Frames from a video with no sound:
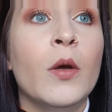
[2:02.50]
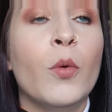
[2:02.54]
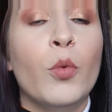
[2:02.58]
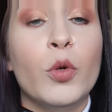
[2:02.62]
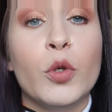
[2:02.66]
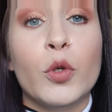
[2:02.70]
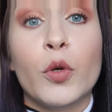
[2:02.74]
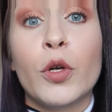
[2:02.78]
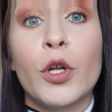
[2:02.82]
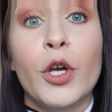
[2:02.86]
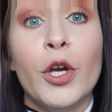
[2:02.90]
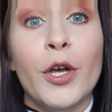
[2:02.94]

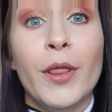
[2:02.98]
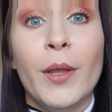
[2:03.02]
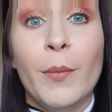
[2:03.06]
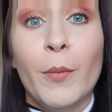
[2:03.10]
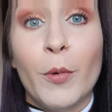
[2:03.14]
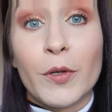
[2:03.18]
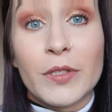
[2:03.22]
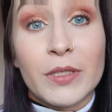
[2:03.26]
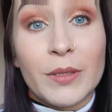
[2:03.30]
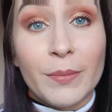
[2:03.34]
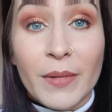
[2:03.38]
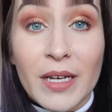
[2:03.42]
we don't earn the
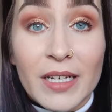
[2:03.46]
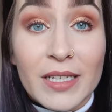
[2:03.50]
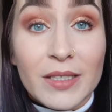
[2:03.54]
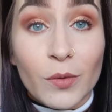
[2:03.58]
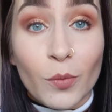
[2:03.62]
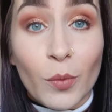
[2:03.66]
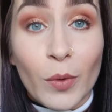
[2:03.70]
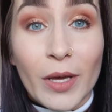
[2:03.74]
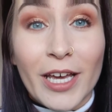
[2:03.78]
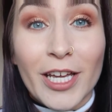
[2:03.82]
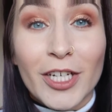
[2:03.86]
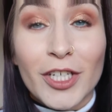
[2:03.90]
most
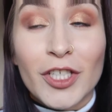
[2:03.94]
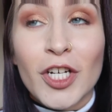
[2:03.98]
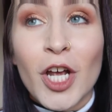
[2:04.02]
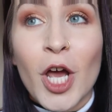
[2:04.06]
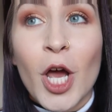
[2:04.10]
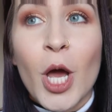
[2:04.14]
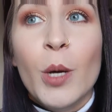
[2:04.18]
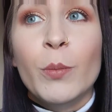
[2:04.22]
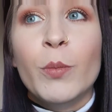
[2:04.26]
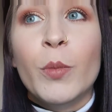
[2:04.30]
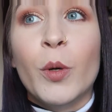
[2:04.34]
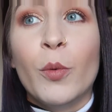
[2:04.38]
amazing wage,
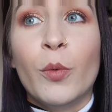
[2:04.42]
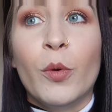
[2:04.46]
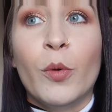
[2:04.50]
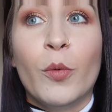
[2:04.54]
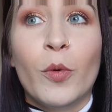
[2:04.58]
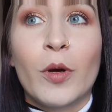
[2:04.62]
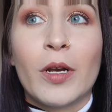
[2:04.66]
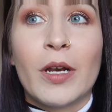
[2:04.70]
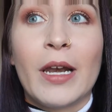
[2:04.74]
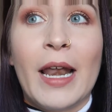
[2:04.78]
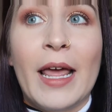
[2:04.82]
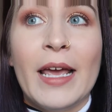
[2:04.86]
but we
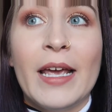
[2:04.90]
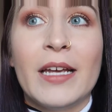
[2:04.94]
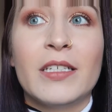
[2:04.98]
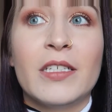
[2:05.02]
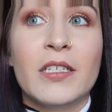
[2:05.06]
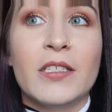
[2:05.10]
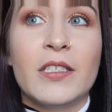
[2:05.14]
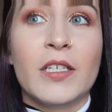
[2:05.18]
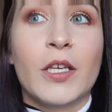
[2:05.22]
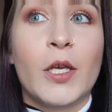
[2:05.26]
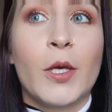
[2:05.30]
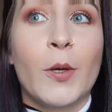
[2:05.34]
would like
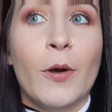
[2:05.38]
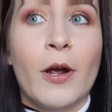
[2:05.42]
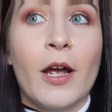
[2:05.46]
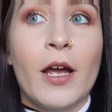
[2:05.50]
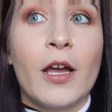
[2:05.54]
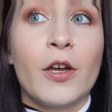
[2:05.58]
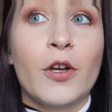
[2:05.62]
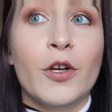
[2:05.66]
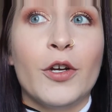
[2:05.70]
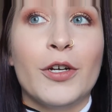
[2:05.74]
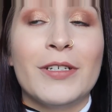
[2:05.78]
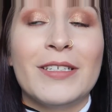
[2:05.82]
to secure
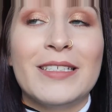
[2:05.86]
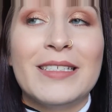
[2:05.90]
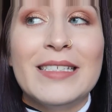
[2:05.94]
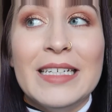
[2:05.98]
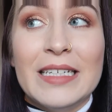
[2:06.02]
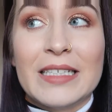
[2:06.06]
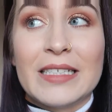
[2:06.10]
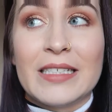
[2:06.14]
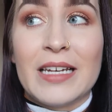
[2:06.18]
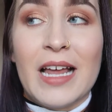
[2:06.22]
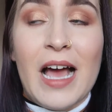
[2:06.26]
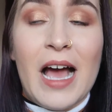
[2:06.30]
a good
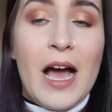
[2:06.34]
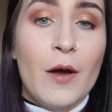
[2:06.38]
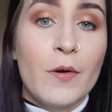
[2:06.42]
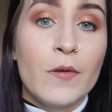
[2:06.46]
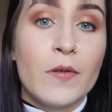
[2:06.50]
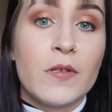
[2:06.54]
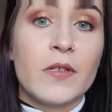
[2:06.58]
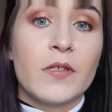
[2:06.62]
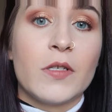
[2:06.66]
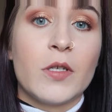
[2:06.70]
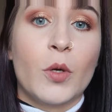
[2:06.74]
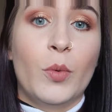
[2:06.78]
decent
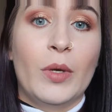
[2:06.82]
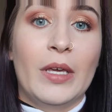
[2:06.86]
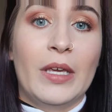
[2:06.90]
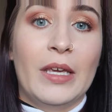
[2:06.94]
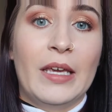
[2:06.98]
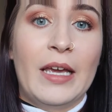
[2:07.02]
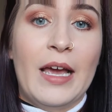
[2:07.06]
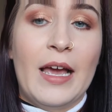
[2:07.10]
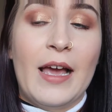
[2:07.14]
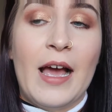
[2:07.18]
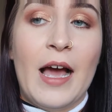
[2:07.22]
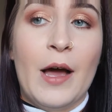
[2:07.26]
house so we
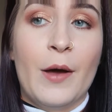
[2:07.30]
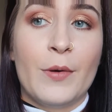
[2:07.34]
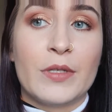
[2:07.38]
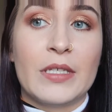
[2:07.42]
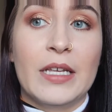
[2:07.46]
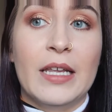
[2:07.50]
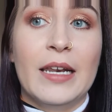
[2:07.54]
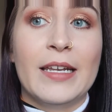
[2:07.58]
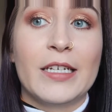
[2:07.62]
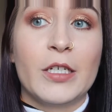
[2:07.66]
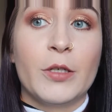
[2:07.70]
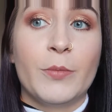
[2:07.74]
can get a
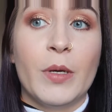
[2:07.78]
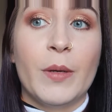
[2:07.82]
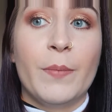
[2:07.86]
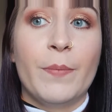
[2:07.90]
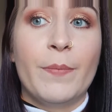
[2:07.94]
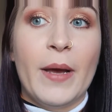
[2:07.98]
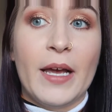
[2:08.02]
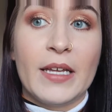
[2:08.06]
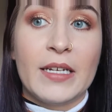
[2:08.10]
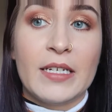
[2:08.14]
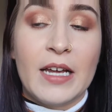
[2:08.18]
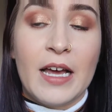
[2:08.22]
house a little
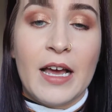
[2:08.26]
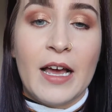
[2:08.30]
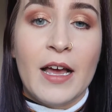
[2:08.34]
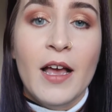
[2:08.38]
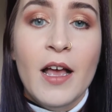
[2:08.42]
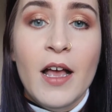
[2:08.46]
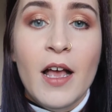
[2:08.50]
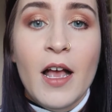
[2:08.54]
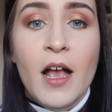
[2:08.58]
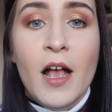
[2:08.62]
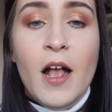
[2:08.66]
bit better